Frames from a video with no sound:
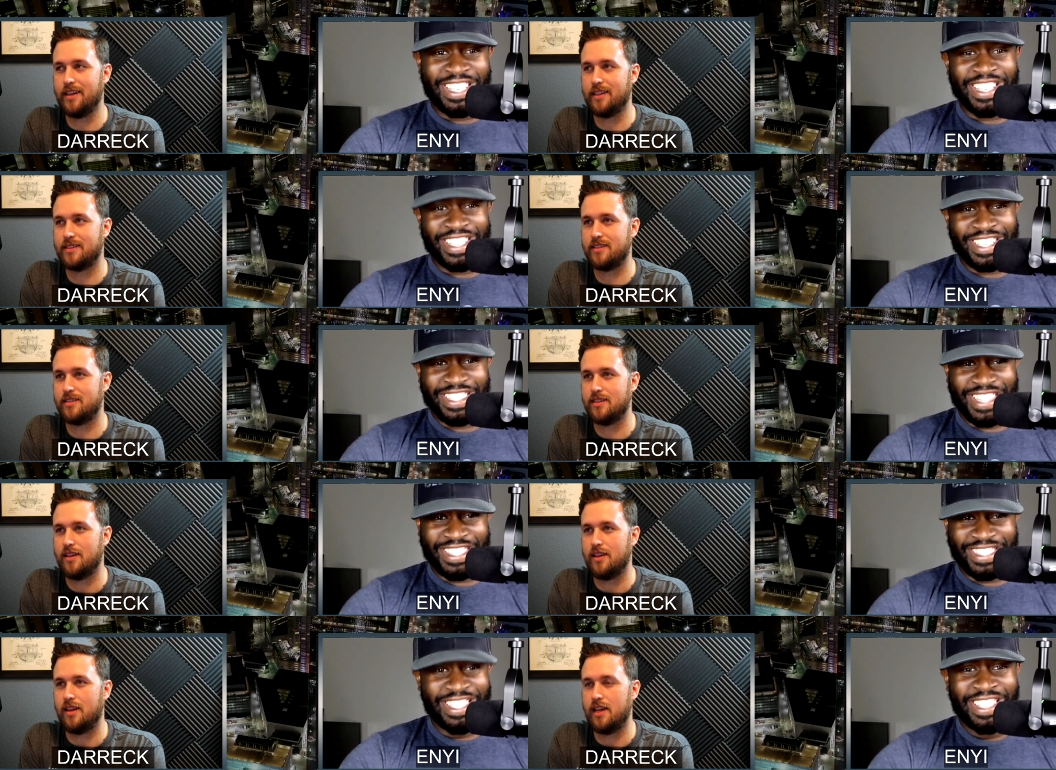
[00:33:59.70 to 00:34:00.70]
Speaker 1: it's
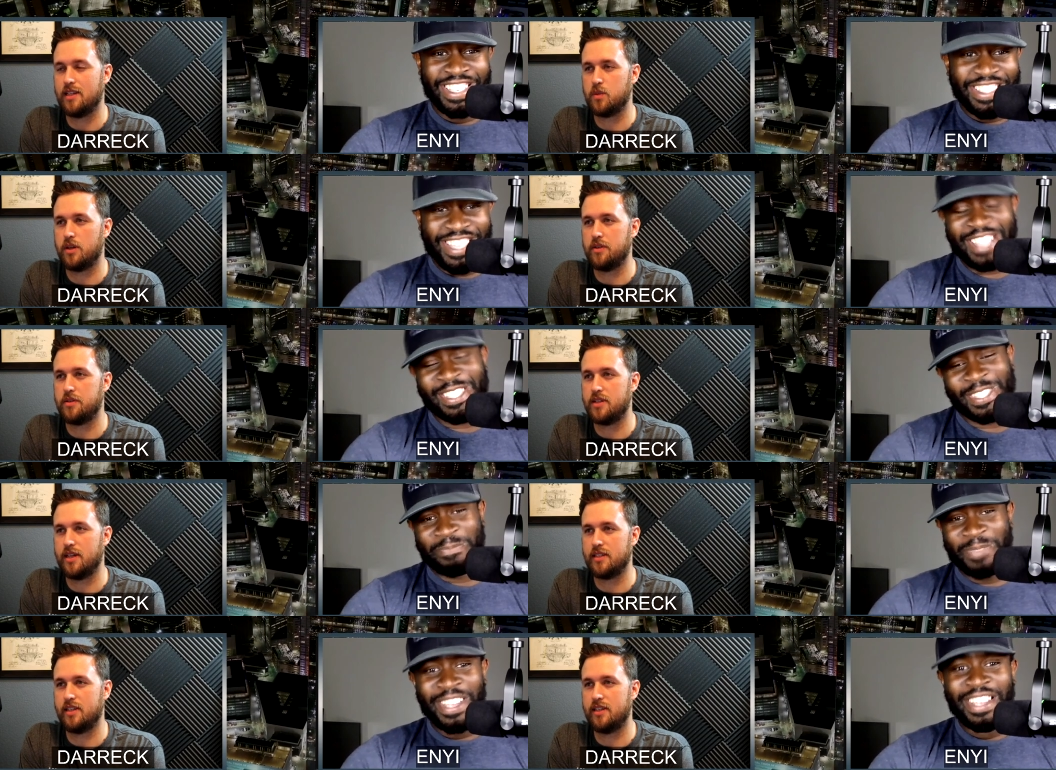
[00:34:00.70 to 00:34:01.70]
it's one of those that's things.
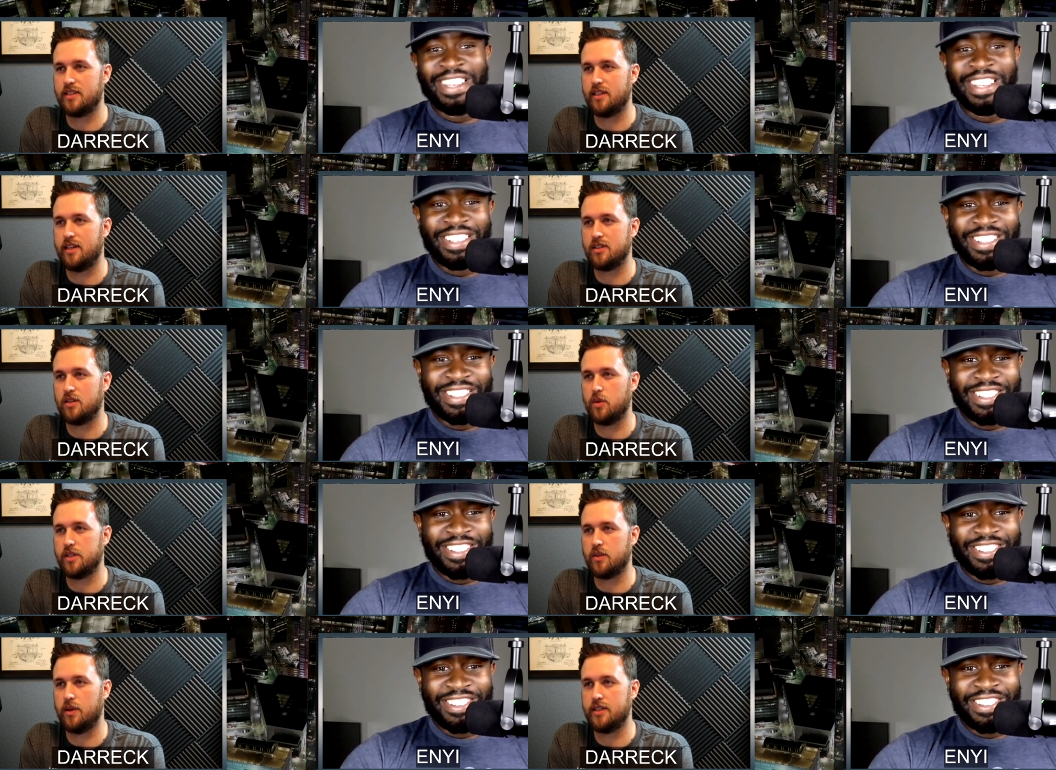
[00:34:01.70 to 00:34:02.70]
he's he's always
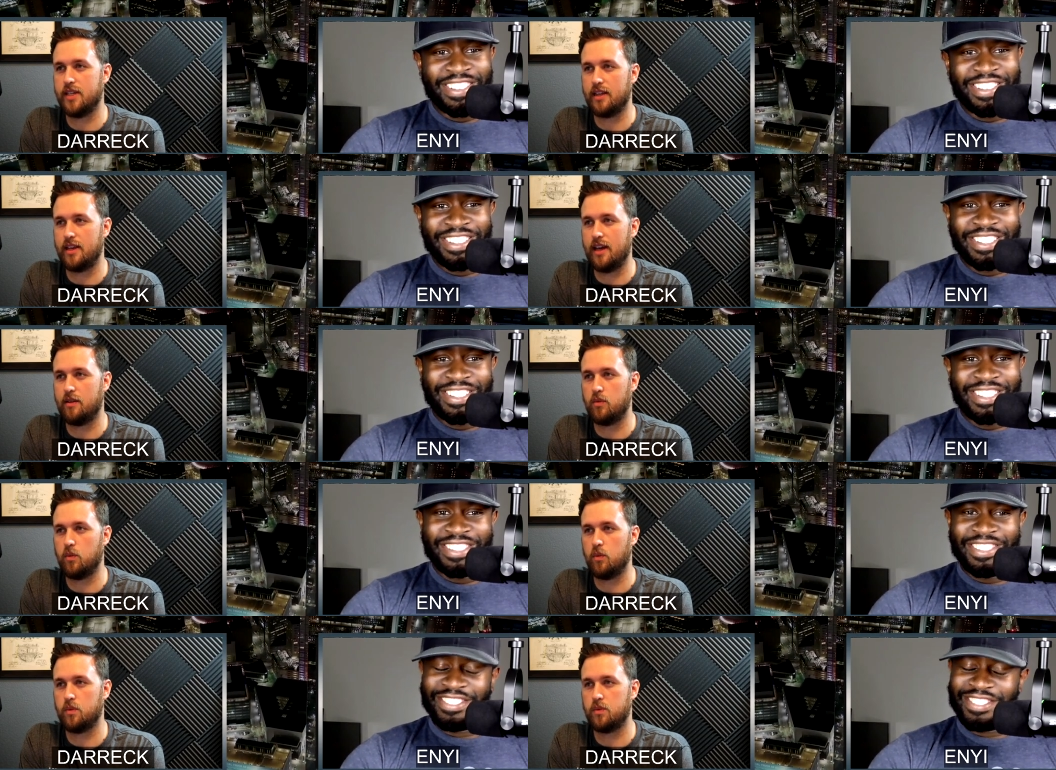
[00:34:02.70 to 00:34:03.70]
going to take that
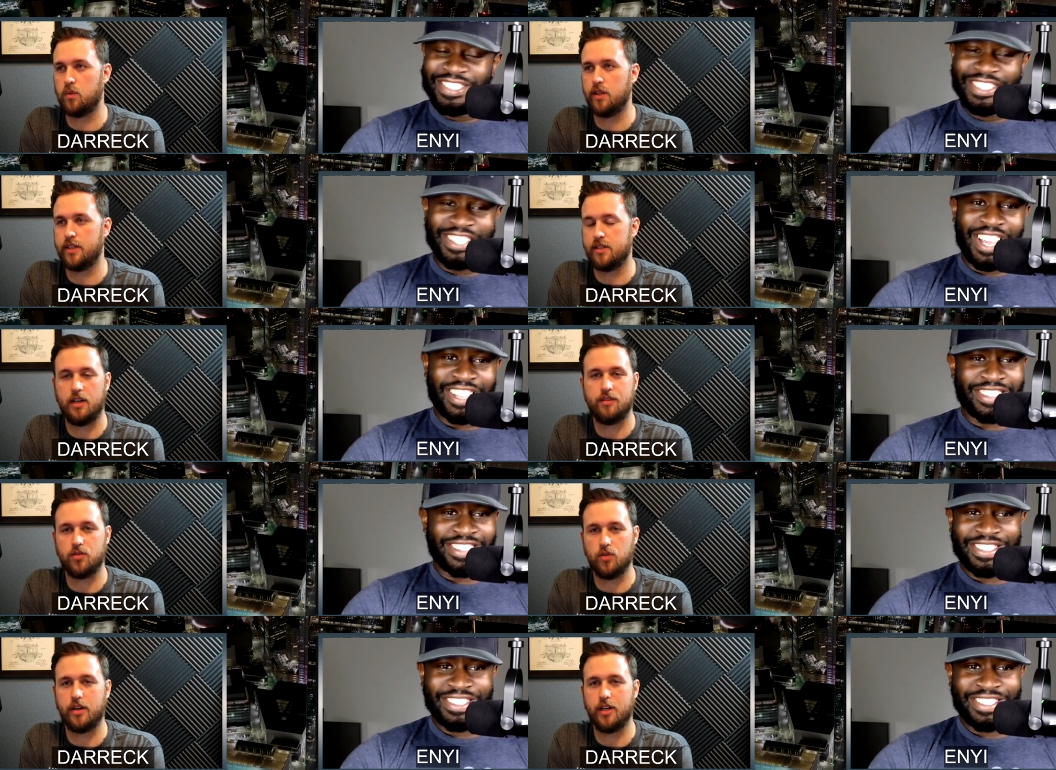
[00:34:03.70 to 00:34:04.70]
really yeah, tough drawn up